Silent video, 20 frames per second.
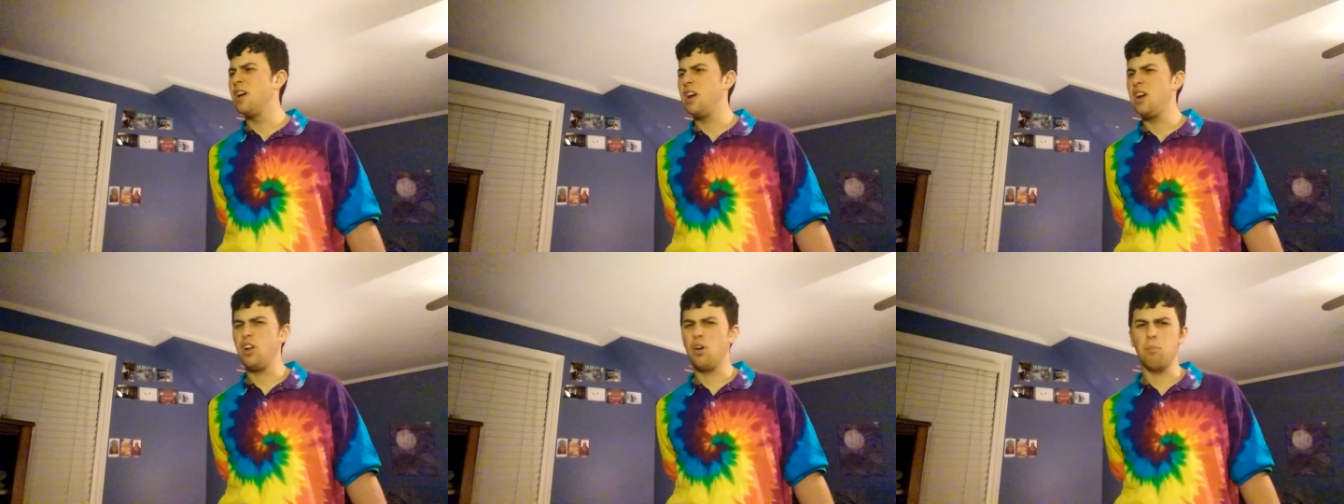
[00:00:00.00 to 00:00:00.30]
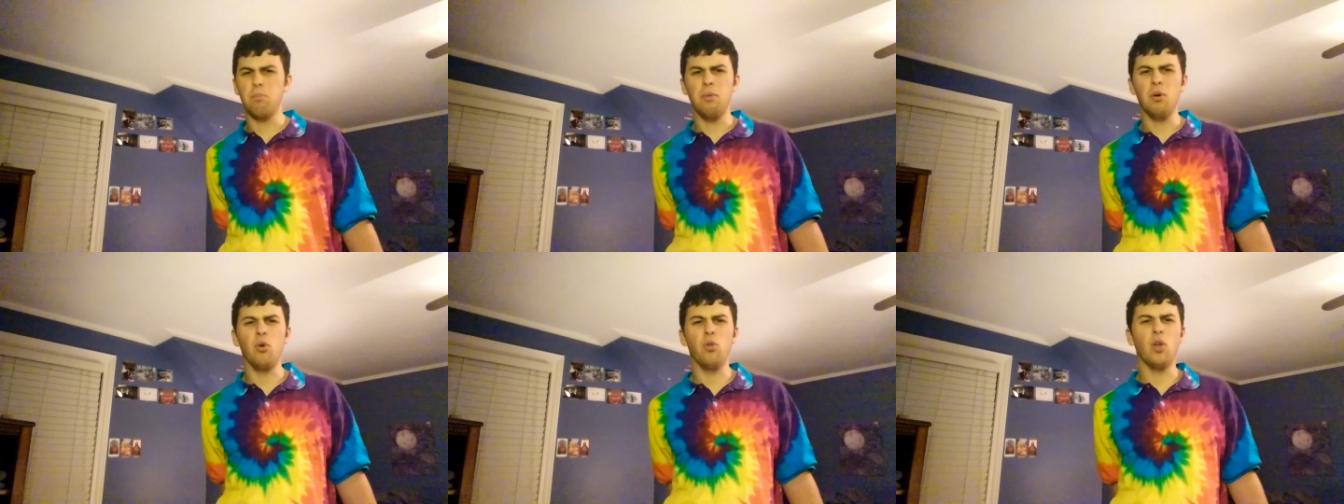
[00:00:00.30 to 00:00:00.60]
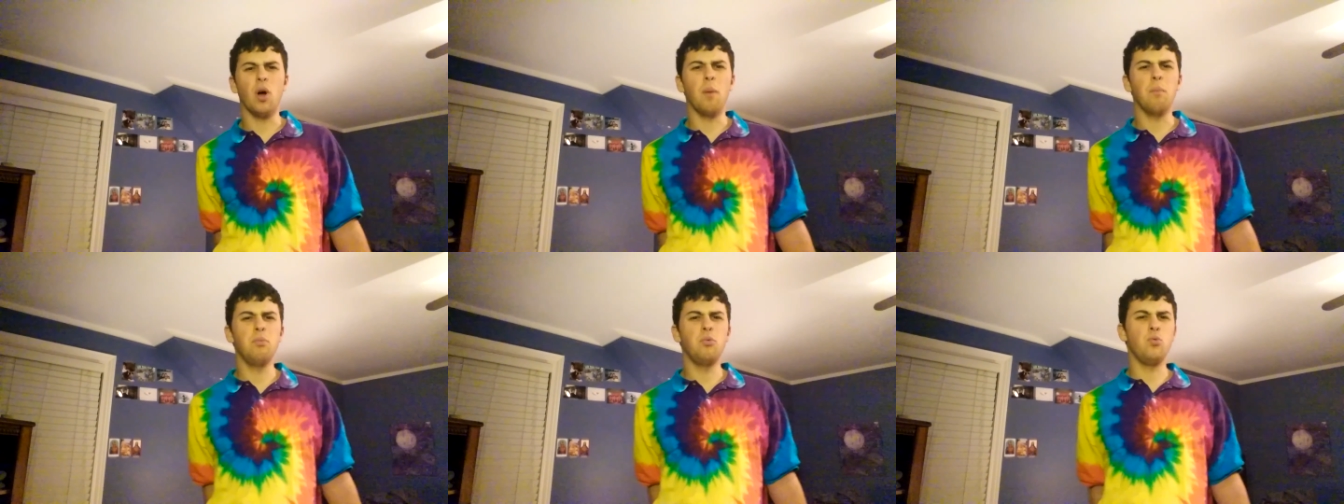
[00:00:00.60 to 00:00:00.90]
you know, build
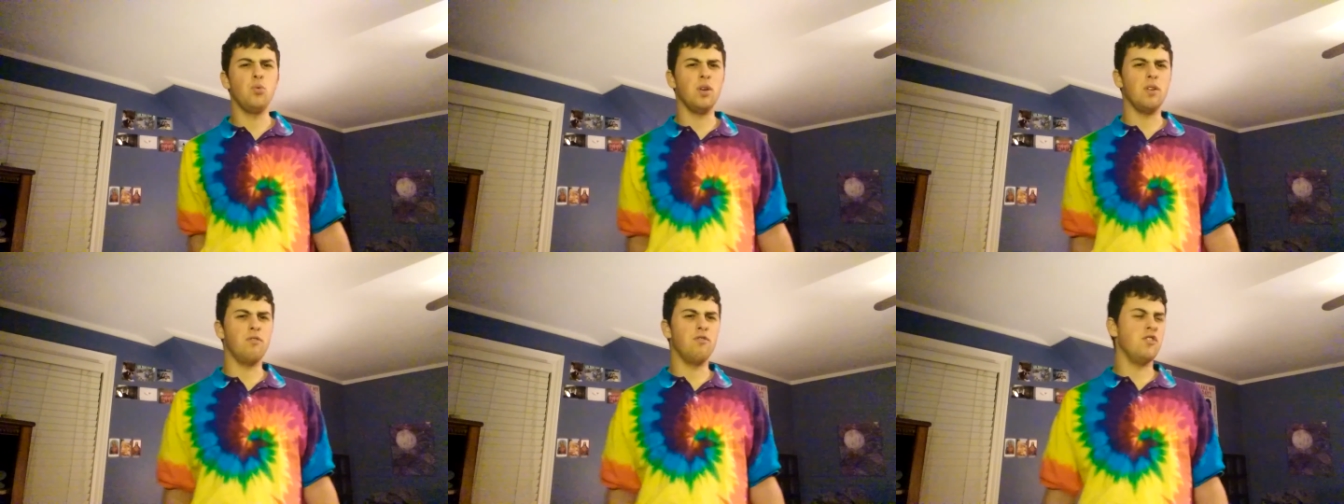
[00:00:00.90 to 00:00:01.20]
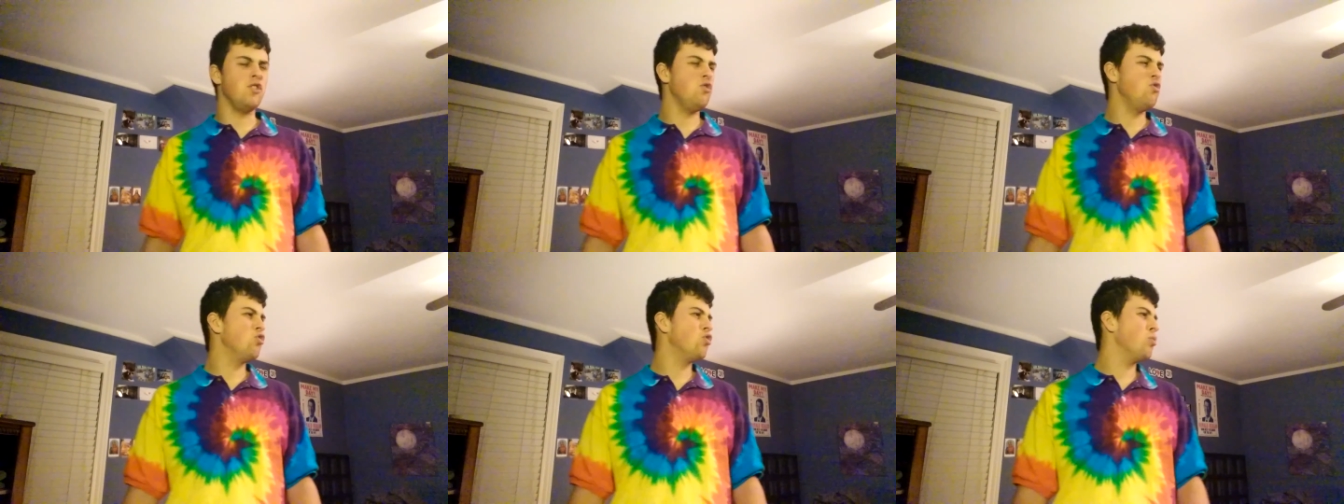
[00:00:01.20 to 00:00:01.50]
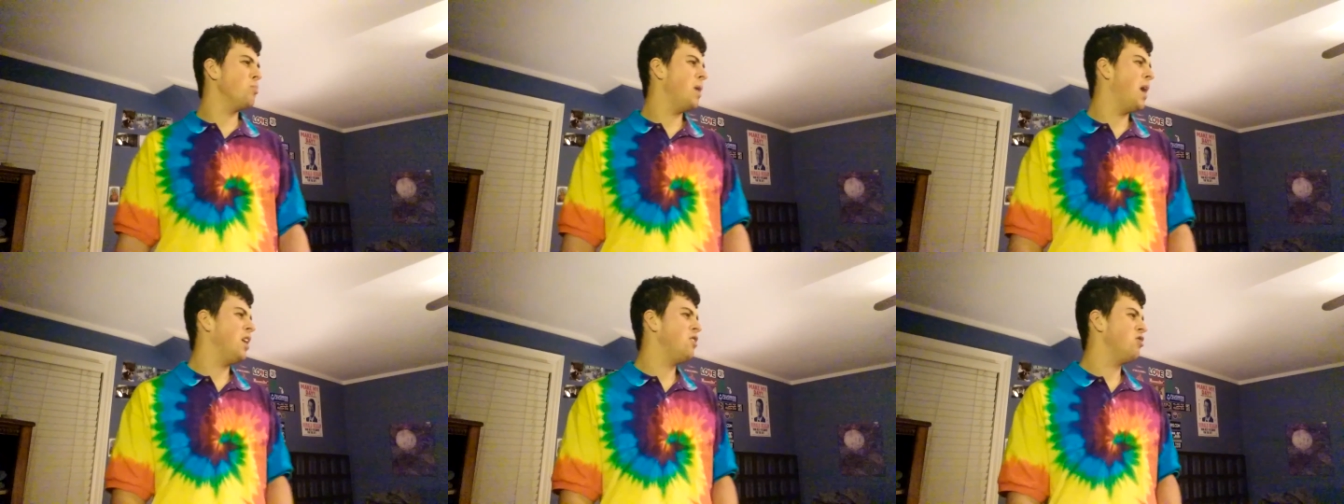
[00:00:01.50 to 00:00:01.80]
up to a
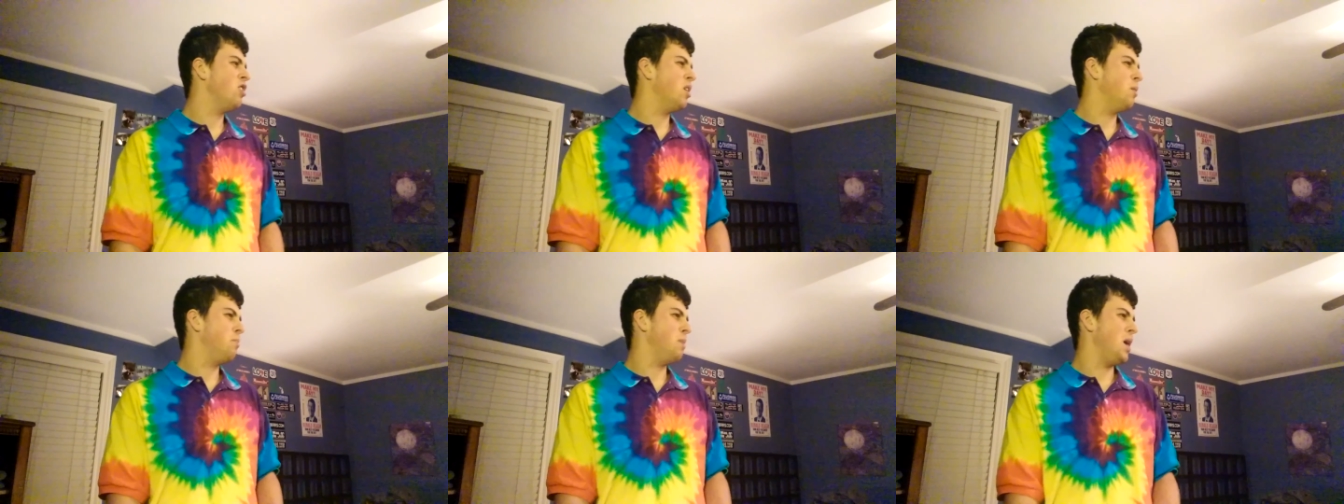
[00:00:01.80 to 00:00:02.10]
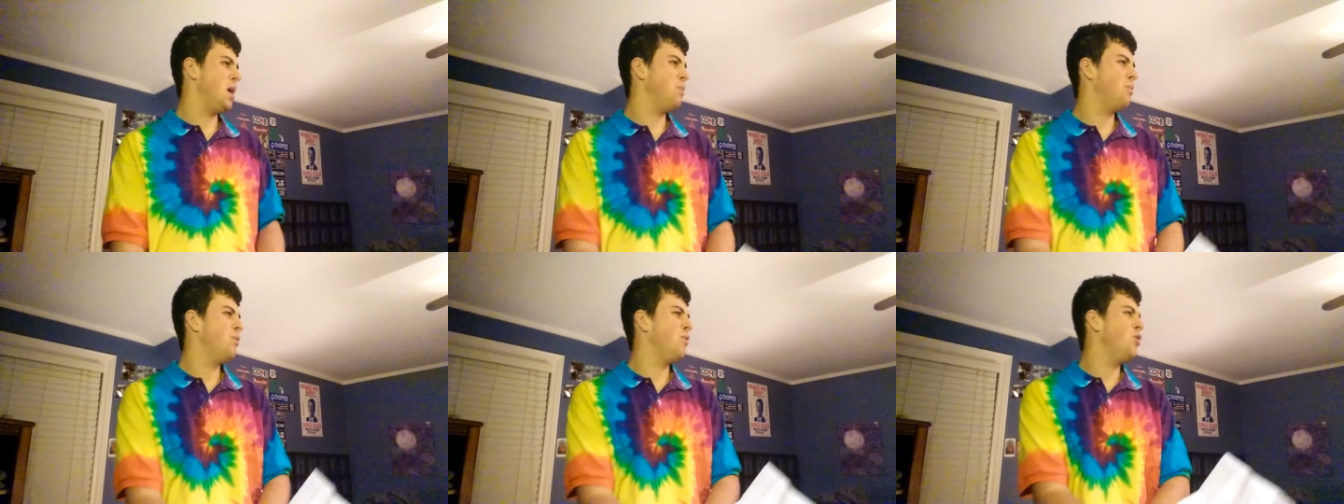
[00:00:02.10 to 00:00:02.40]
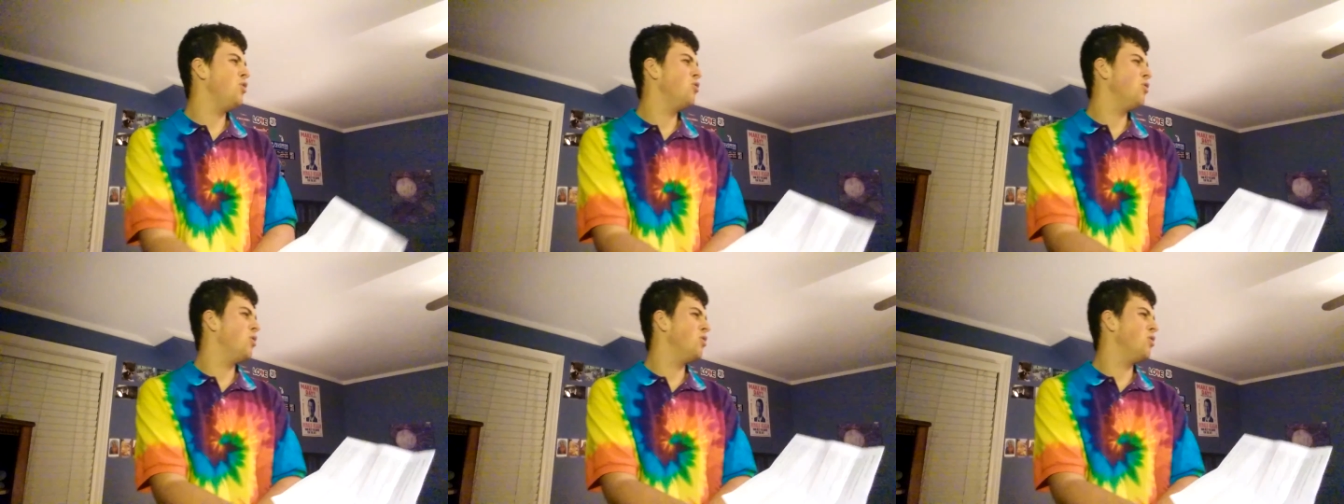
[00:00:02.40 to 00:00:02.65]
future match at a pay per view,